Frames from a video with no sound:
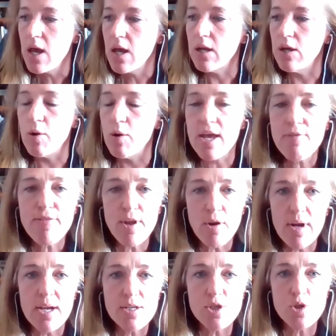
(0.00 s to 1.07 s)
you know if
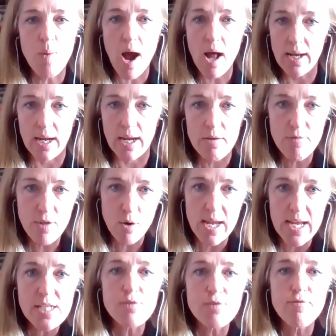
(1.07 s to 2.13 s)
there is swelling if there
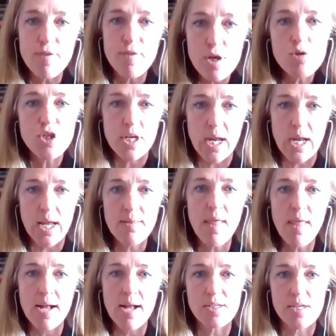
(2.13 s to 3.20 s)
is effusion in
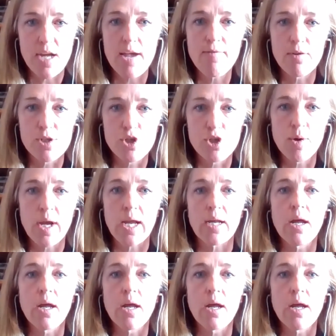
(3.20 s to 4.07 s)
that stifle joint